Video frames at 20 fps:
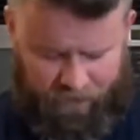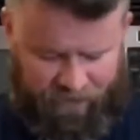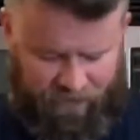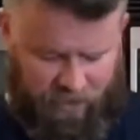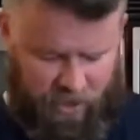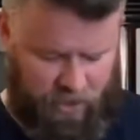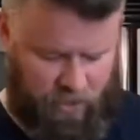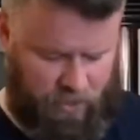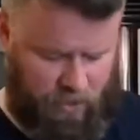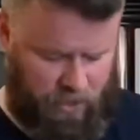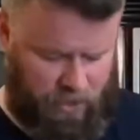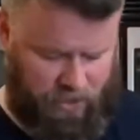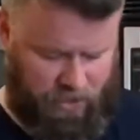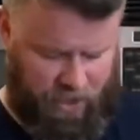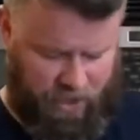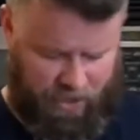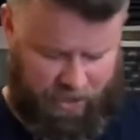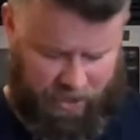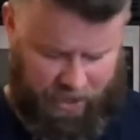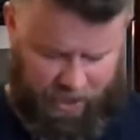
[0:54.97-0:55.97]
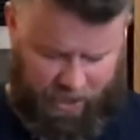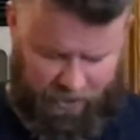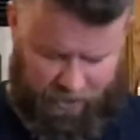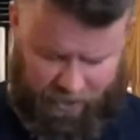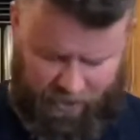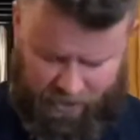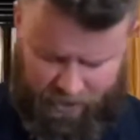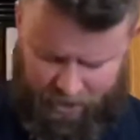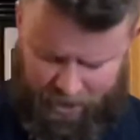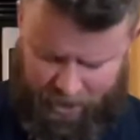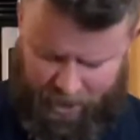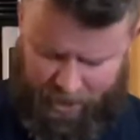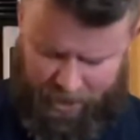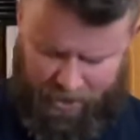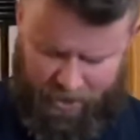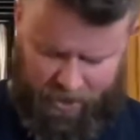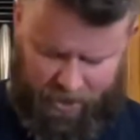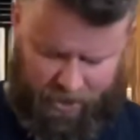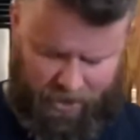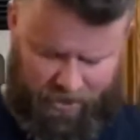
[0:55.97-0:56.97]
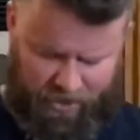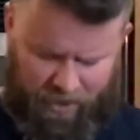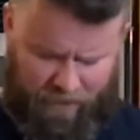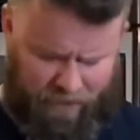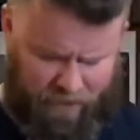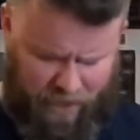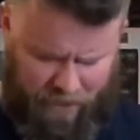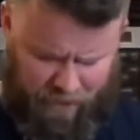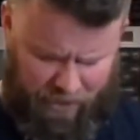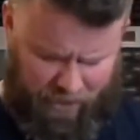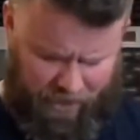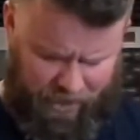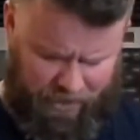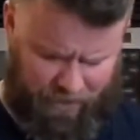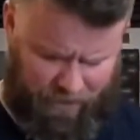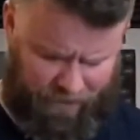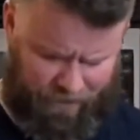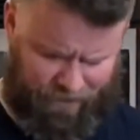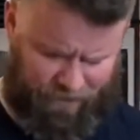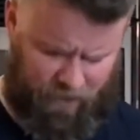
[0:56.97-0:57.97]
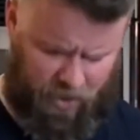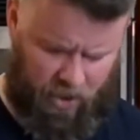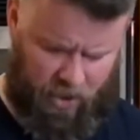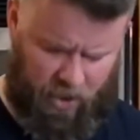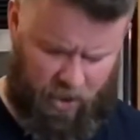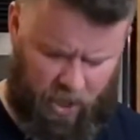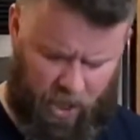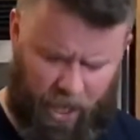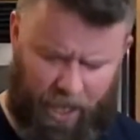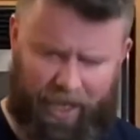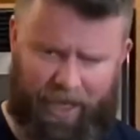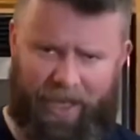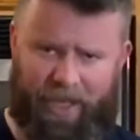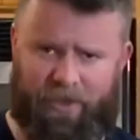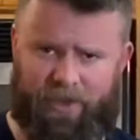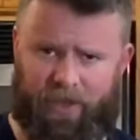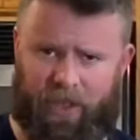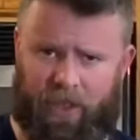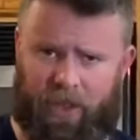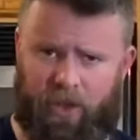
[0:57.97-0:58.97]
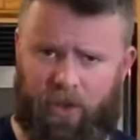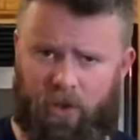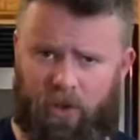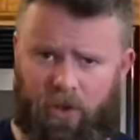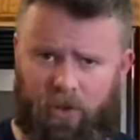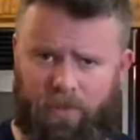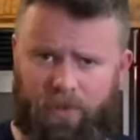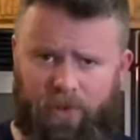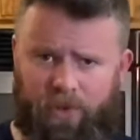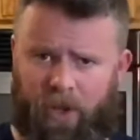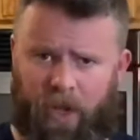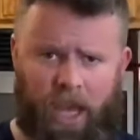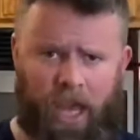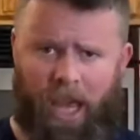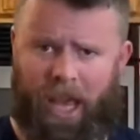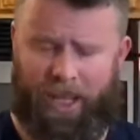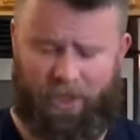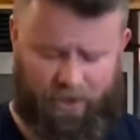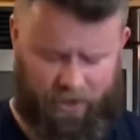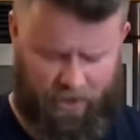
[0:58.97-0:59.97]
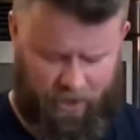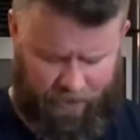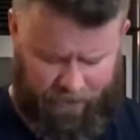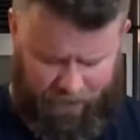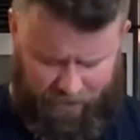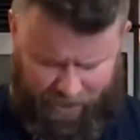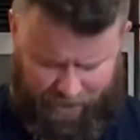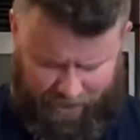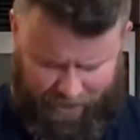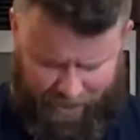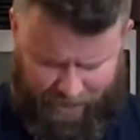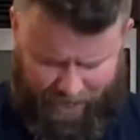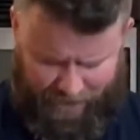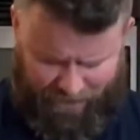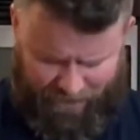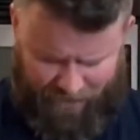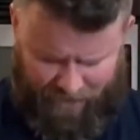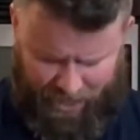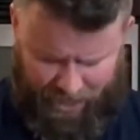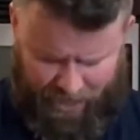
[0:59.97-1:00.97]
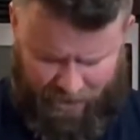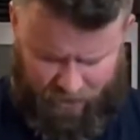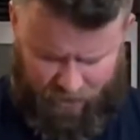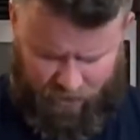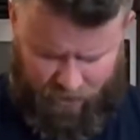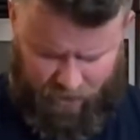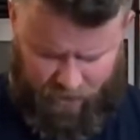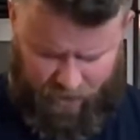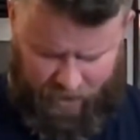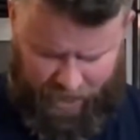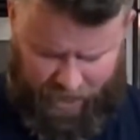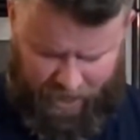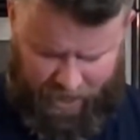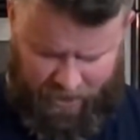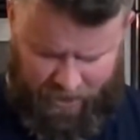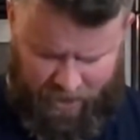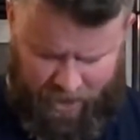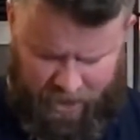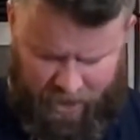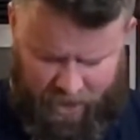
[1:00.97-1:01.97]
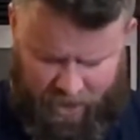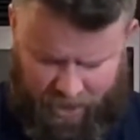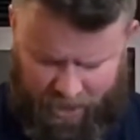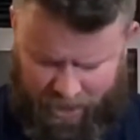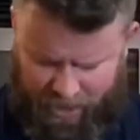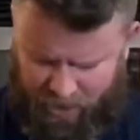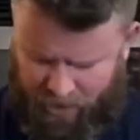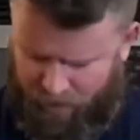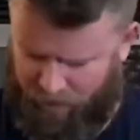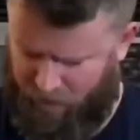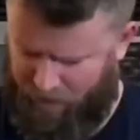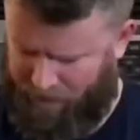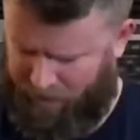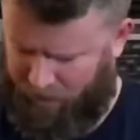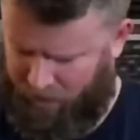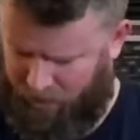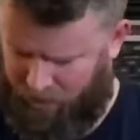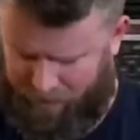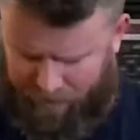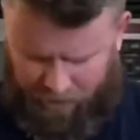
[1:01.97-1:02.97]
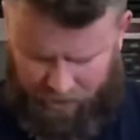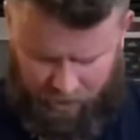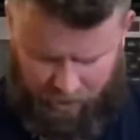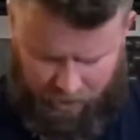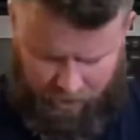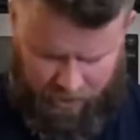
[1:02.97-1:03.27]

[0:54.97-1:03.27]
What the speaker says: is we're just gonna take this, and some people like to cut it into cubes and stuff like that. I don't do that. I just rip it all apart.